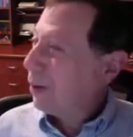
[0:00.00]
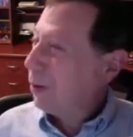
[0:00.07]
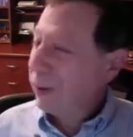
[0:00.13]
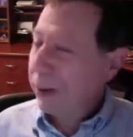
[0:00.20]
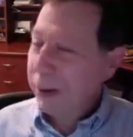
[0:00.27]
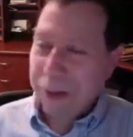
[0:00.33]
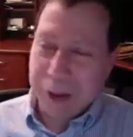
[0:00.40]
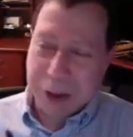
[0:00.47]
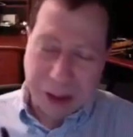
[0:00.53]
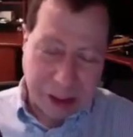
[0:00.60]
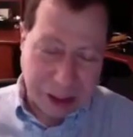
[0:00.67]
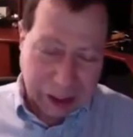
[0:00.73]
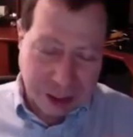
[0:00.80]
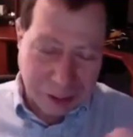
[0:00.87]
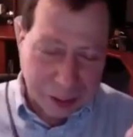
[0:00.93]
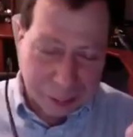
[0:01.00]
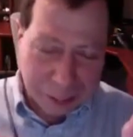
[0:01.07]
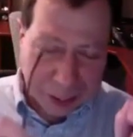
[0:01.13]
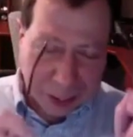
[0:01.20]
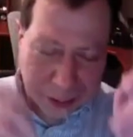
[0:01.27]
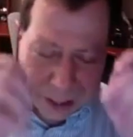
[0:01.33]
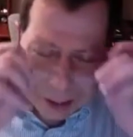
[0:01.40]
Maybe some of you could think of
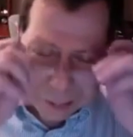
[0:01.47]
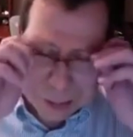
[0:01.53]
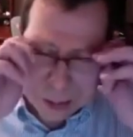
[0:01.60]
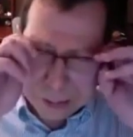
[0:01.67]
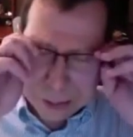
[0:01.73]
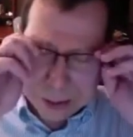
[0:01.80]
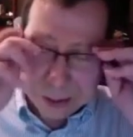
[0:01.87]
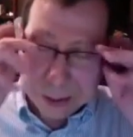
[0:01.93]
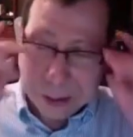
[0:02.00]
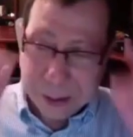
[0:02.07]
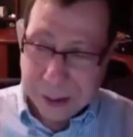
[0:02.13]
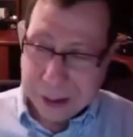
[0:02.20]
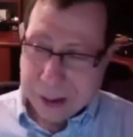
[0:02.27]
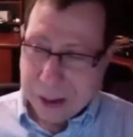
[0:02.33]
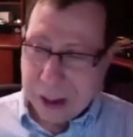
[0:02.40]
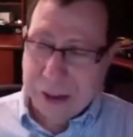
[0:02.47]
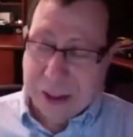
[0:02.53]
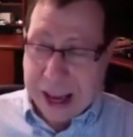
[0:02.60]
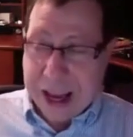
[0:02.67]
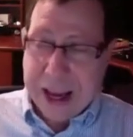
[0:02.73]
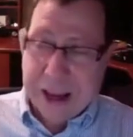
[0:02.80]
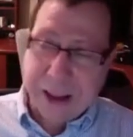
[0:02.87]
it, but there have been a few.
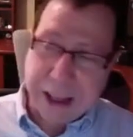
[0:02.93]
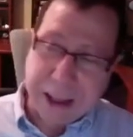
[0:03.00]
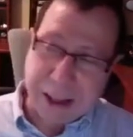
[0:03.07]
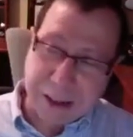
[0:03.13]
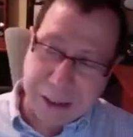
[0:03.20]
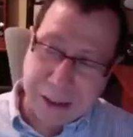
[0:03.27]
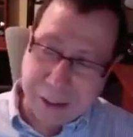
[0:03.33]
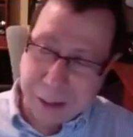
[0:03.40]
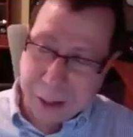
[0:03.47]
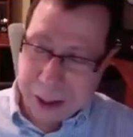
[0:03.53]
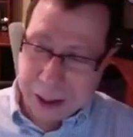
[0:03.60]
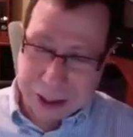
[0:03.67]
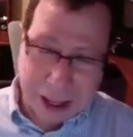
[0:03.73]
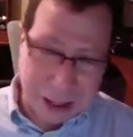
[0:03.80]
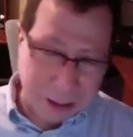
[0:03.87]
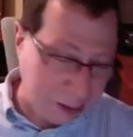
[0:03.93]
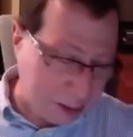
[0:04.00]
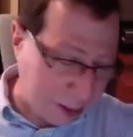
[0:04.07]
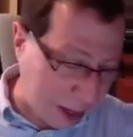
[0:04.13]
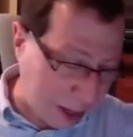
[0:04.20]
Stan, I guess, if you want to count